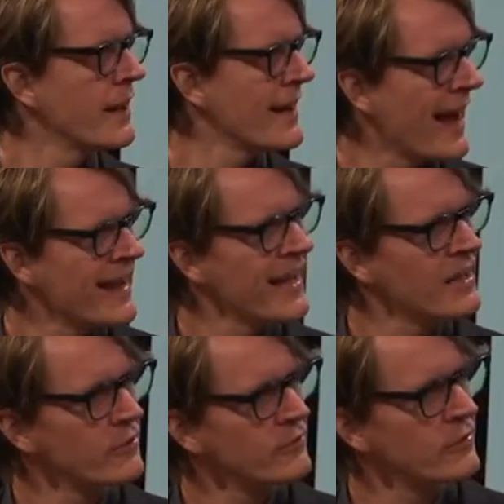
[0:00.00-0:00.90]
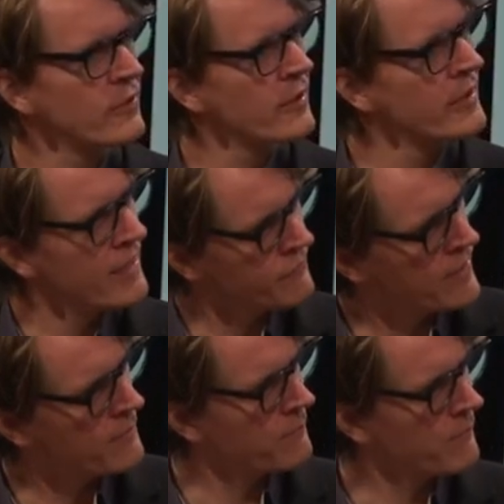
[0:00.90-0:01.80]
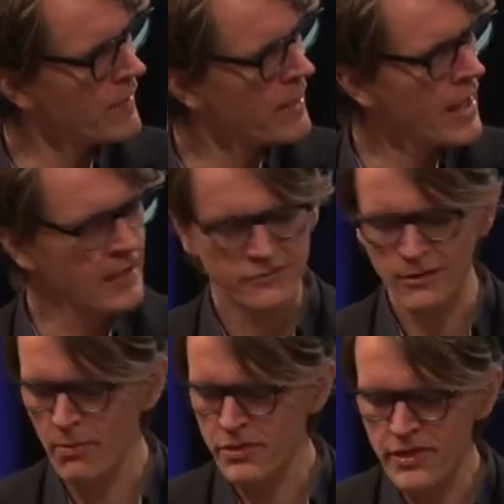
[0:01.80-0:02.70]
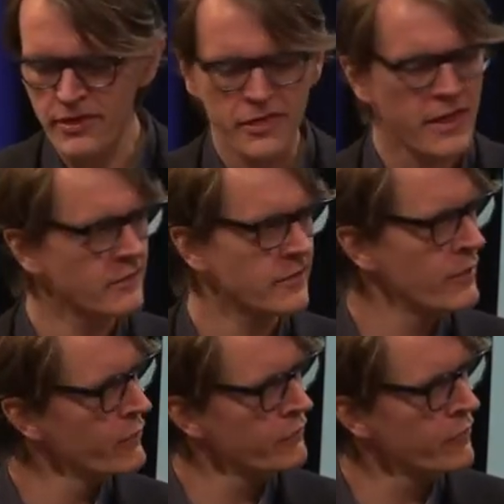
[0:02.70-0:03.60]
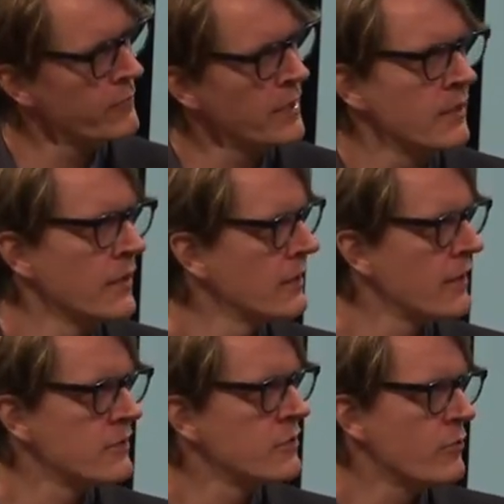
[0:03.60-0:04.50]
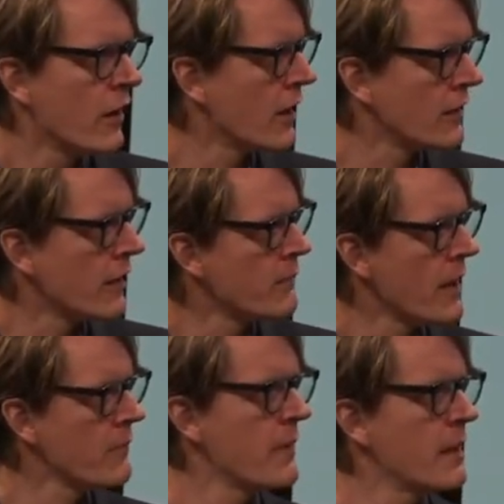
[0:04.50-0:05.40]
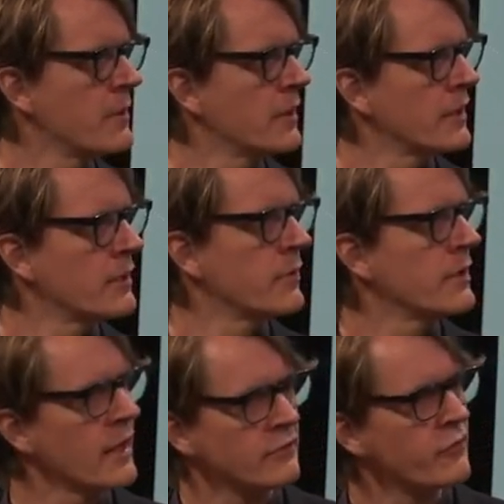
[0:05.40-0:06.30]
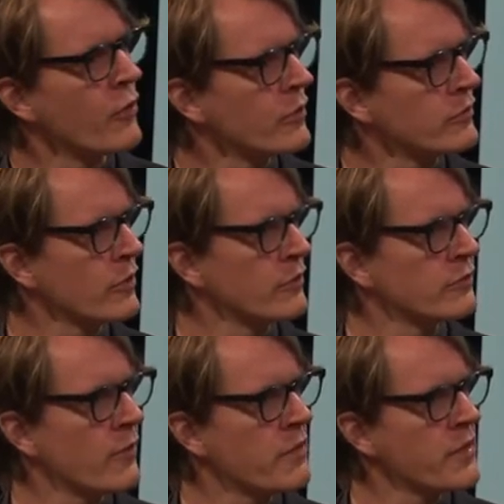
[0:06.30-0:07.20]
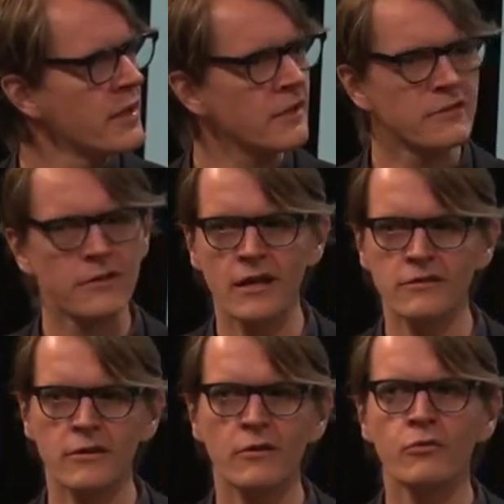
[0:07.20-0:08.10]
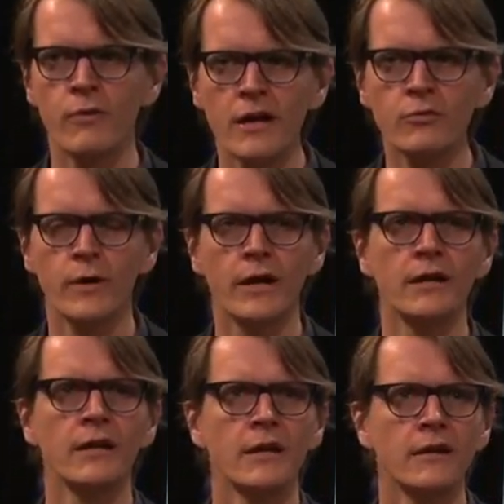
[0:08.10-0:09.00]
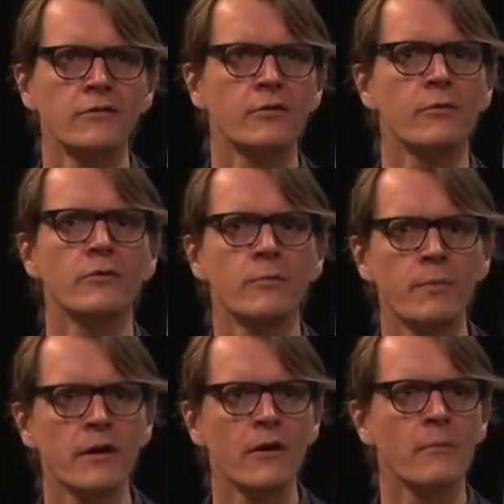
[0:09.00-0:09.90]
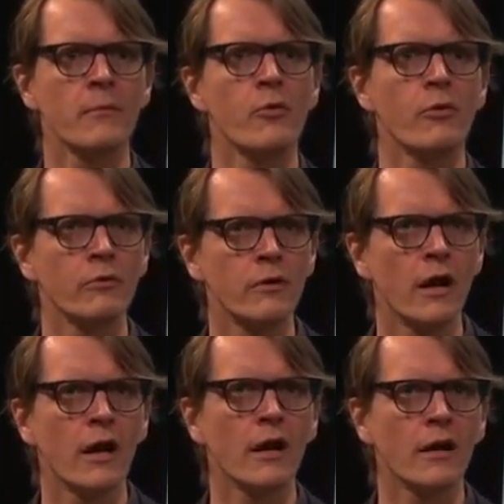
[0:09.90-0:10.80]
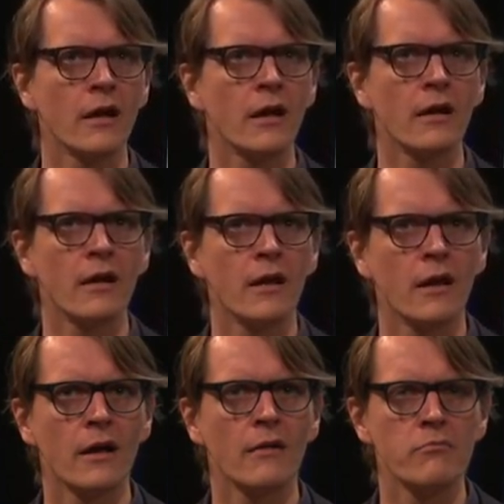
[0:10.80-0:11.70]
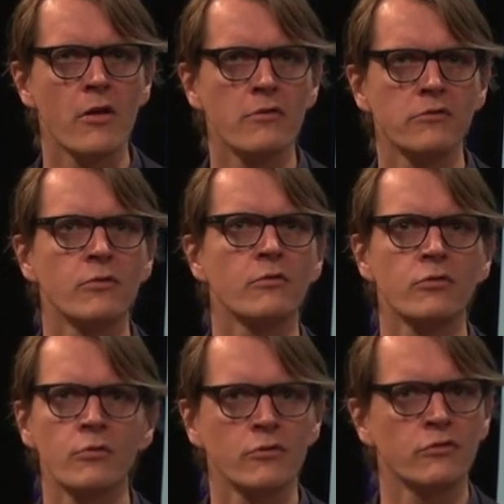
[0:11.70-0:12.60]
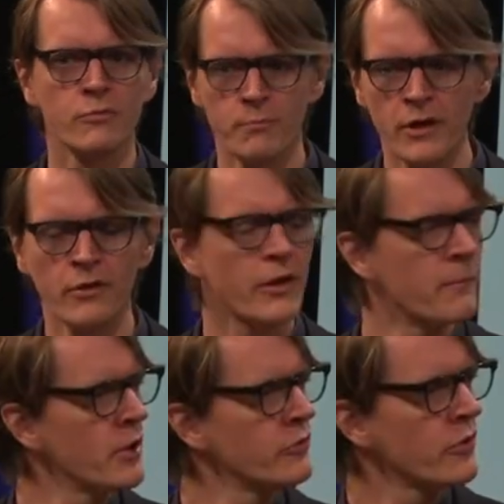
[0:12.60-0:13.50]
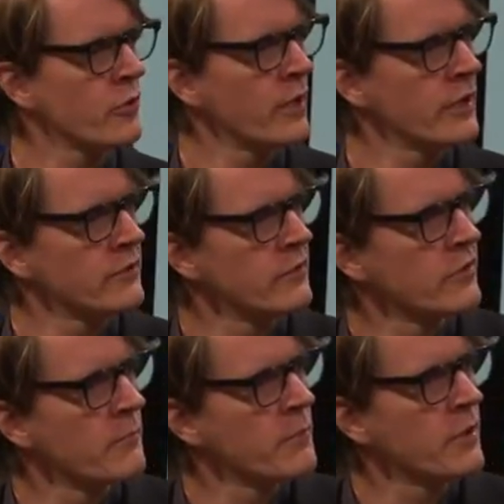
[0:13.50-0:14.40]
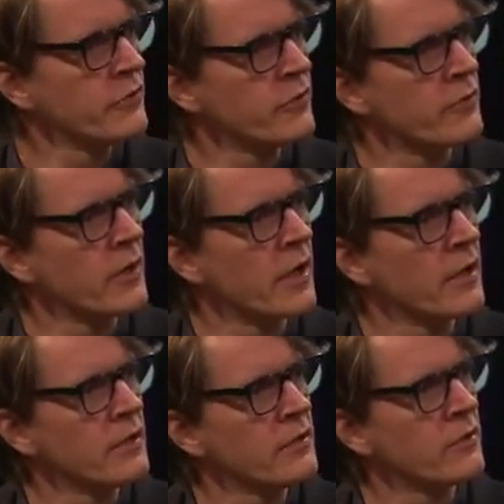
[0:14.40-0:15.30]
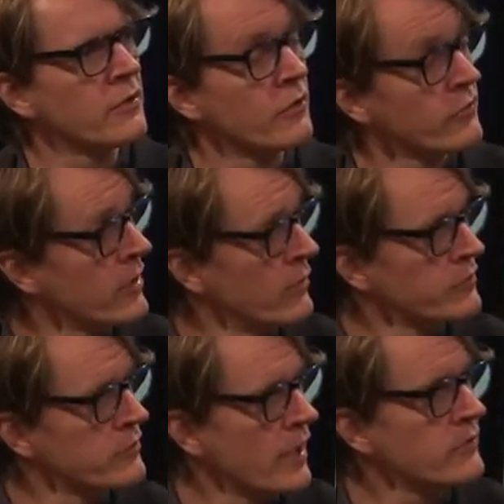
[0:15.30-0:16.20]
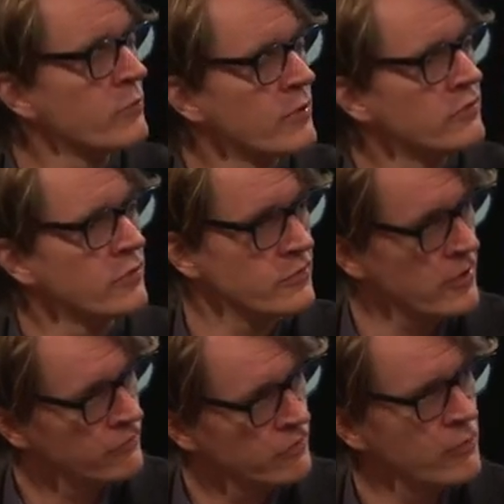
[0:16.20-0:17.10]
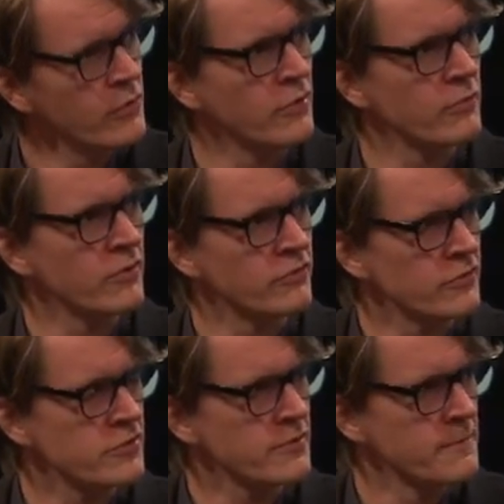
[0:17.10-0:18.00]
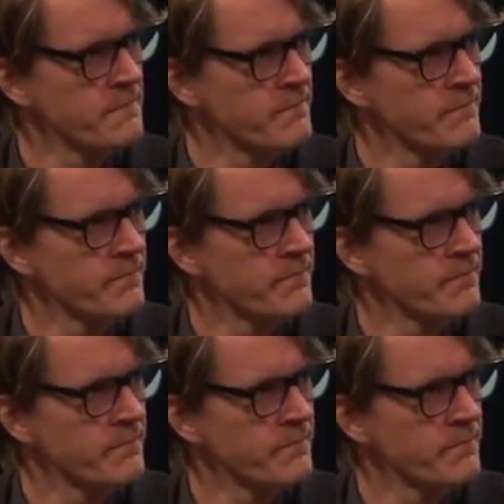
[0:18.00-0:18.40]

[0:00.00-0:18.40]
that I cannot give them, and some th things they learn from me that you are um, maybe a little bit less focused on. So I think it's it's a great way to to become a more uh, uh, uh, to to to build build your qualities and build your uh, your your skills as a researcher, as a junior researcher. Yeah.